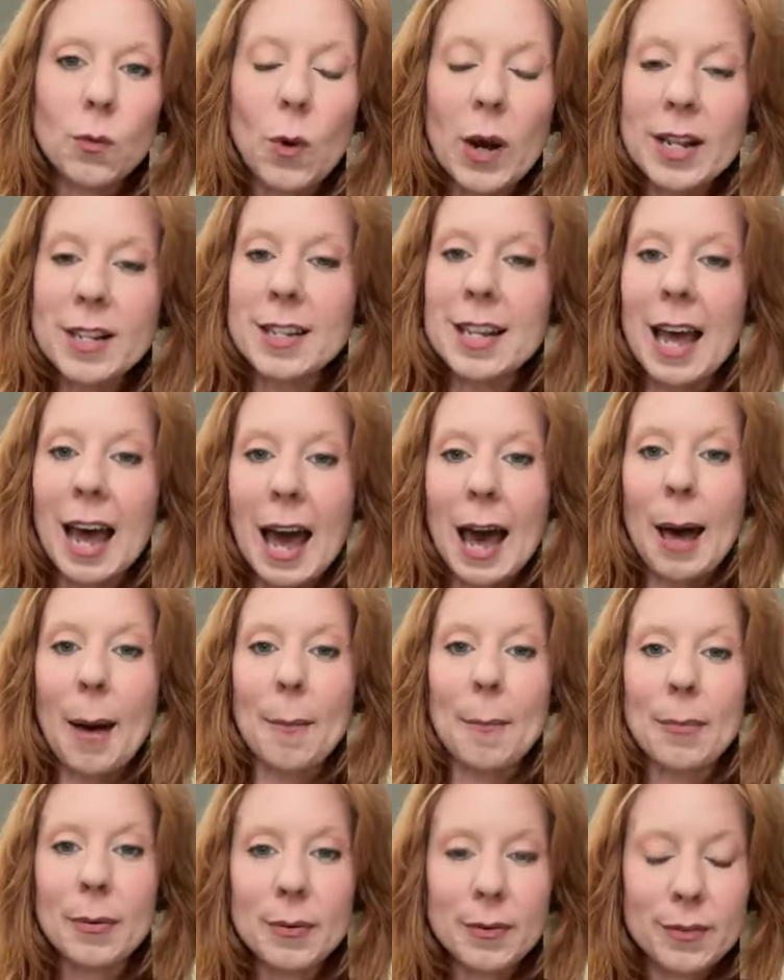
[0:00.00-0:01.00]

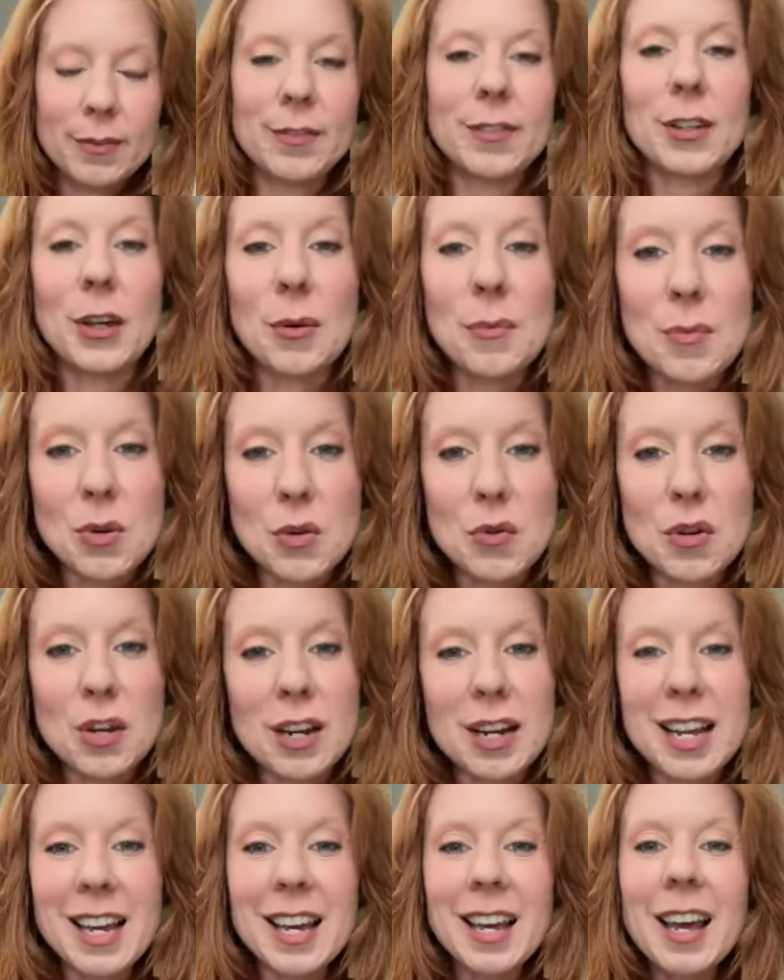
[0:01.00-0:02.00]
WhatsApp
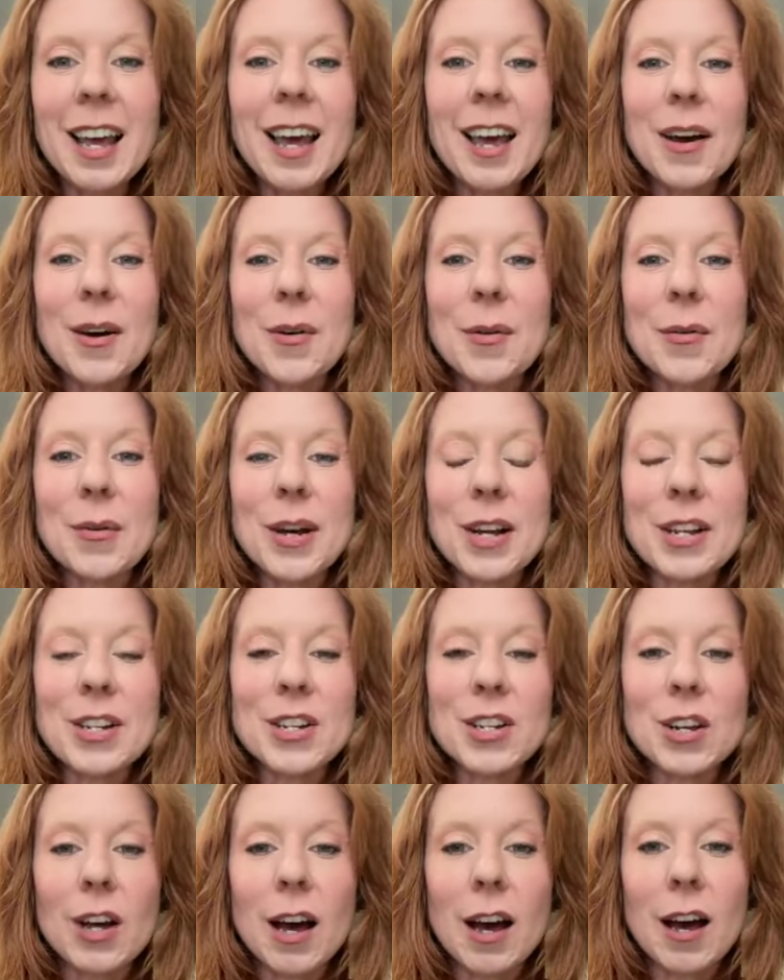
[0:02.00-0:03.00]
community,
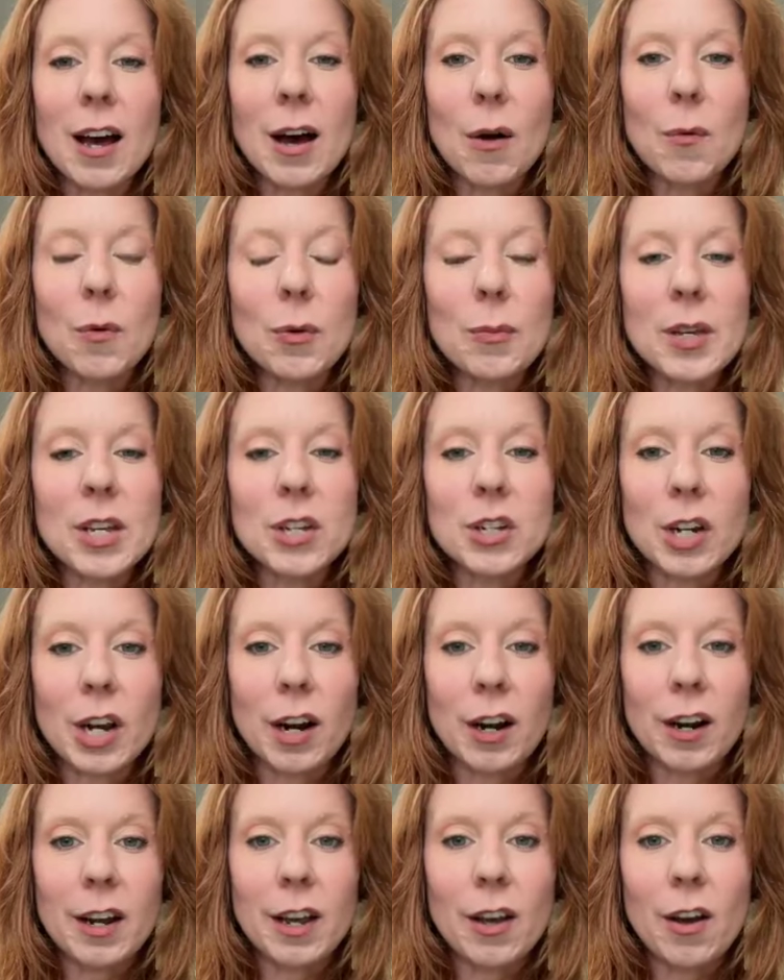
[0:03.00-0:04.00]
which will be
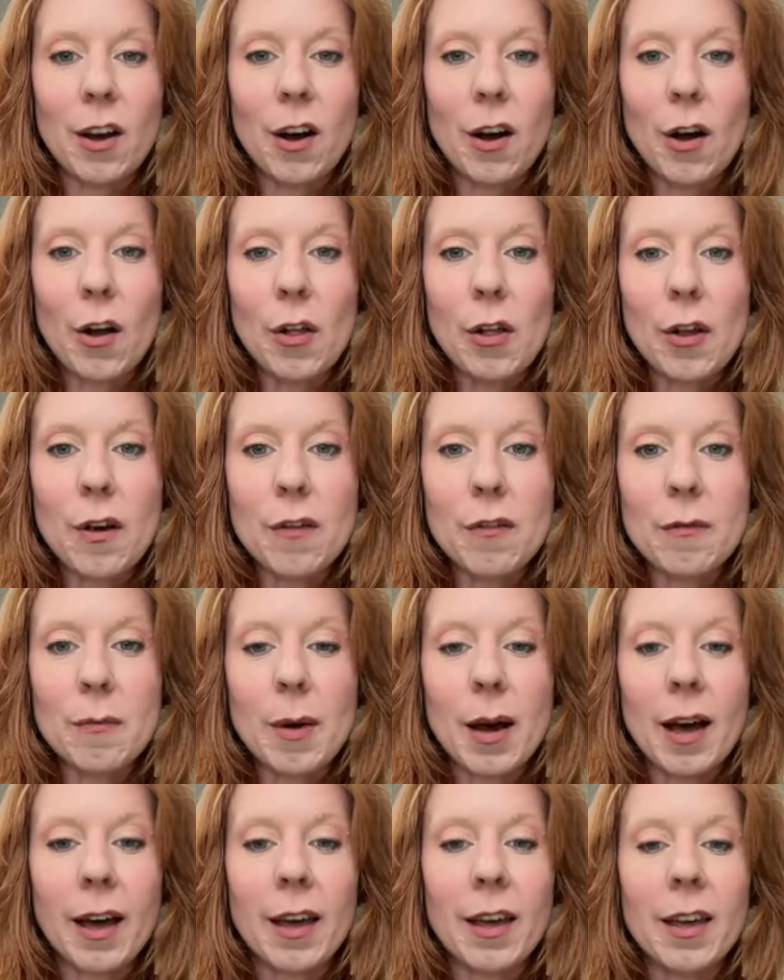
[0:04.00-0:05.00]
sharing all of
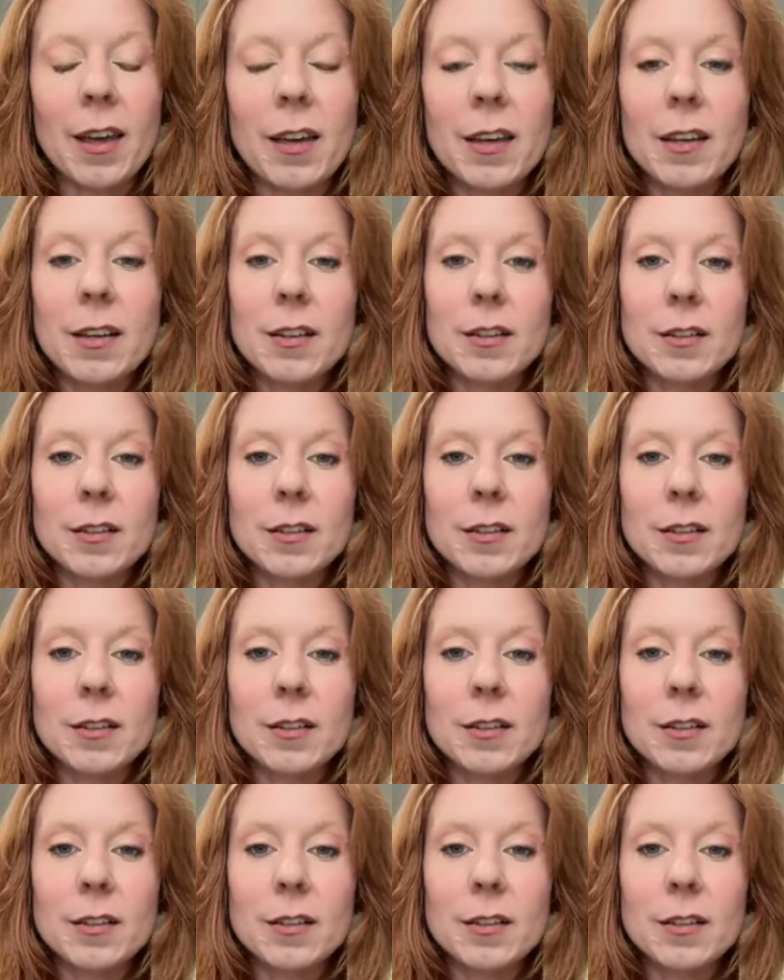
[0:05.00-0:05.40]
my